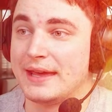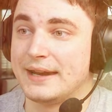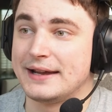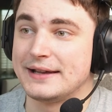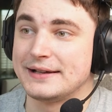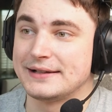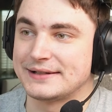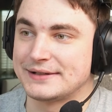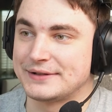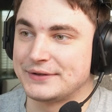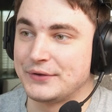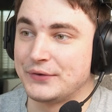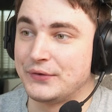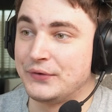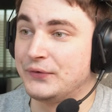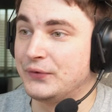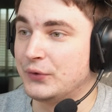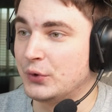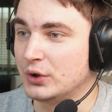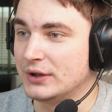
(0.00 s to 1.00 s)
It is
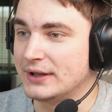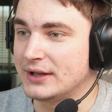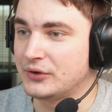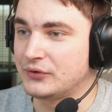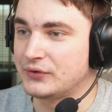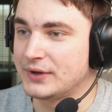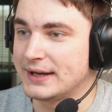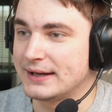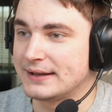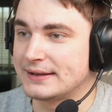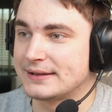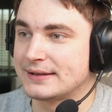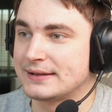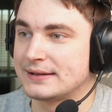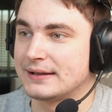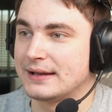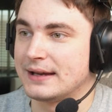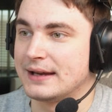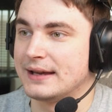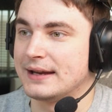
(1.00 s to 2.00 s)
fully
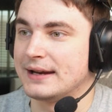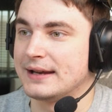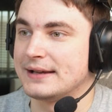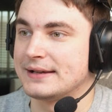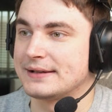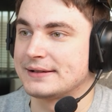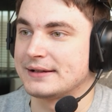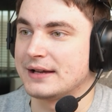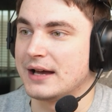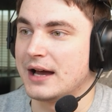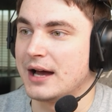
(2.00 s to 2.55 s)
rigged, it is